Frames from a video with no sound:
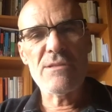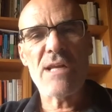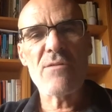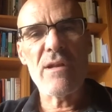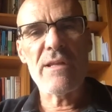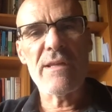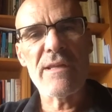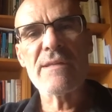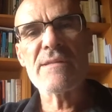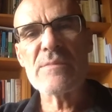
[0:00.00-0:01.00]
generally
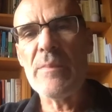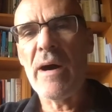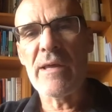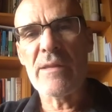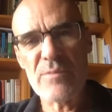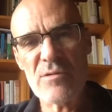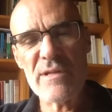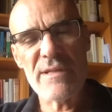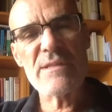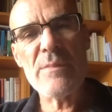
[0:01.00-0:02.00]
inspired,
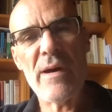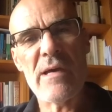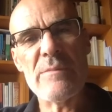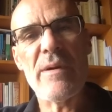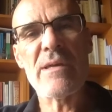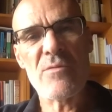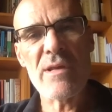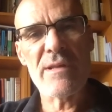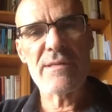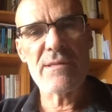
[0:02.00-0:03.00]
broadly inspired by a
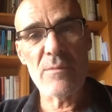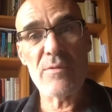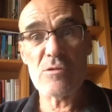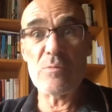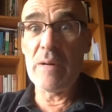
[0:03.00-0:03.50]
realist approach.